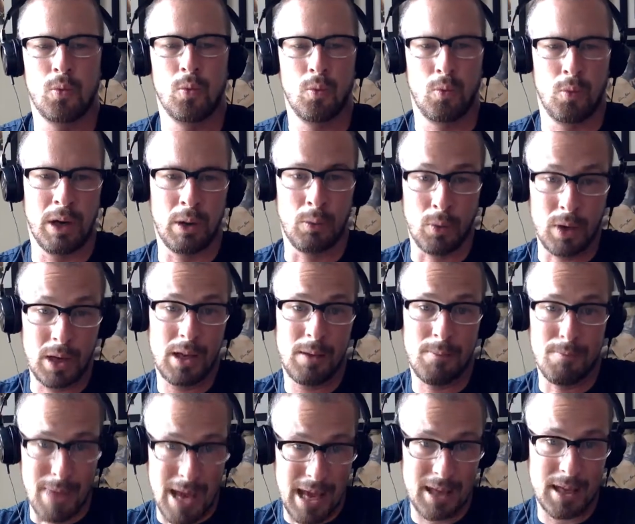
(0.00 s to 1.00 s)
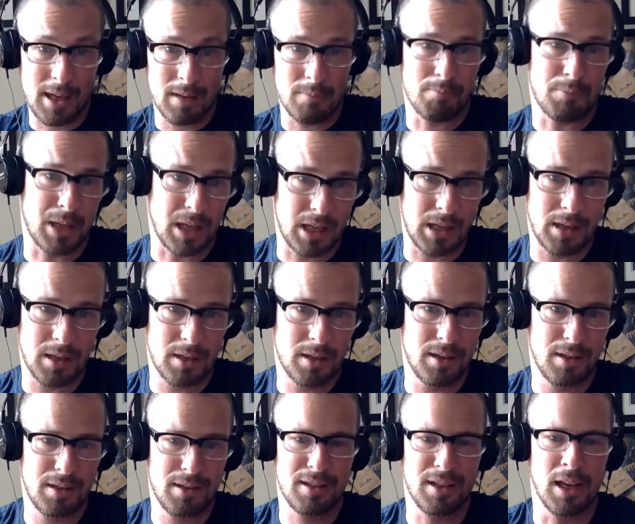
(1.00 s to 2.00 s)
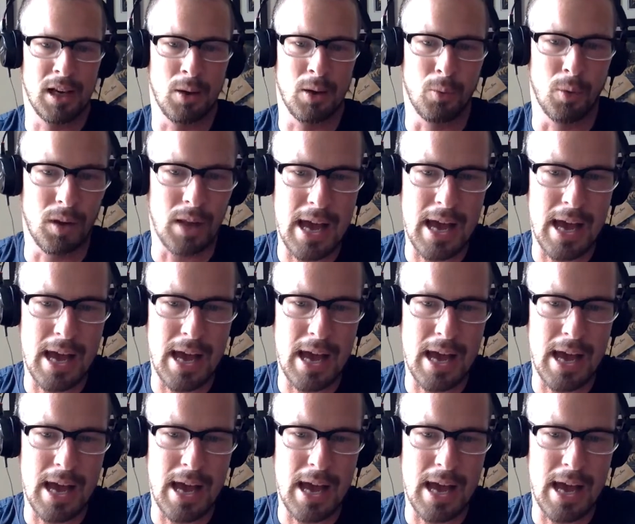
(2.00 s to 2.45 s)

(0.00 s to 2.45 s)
when we make it big, we'll